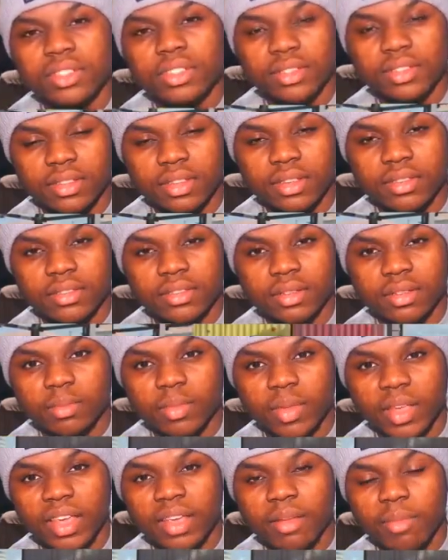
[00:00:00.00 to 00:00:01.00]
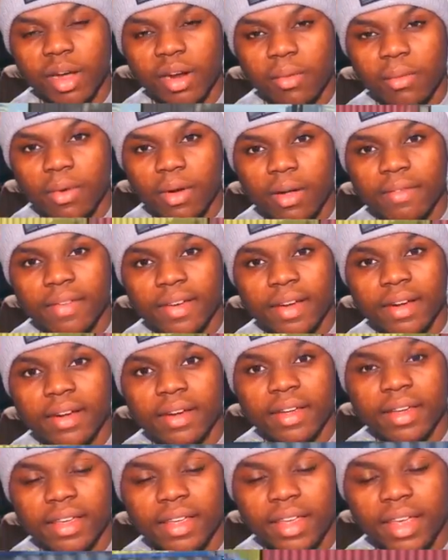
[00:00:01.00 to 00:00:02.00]
system in Modern Warfare,
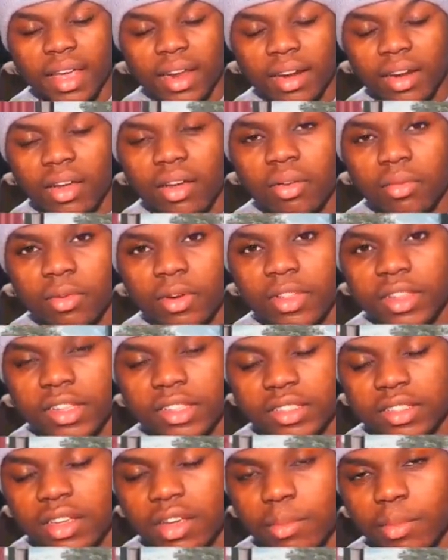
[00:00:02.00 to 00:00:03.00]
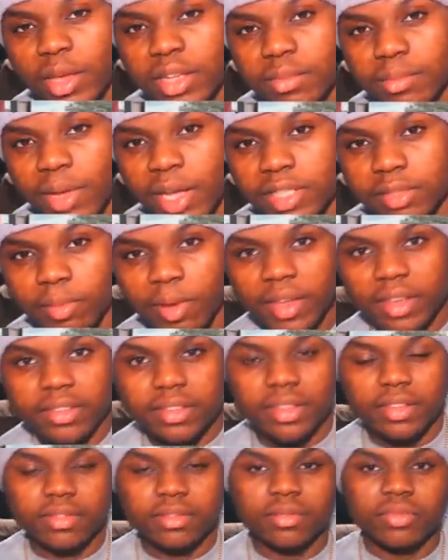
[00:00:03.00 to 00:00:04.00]
along with the skill-based matchmaking
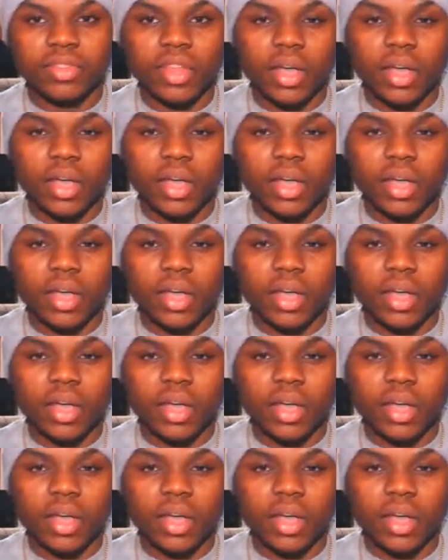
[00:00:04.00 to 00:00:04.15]
system that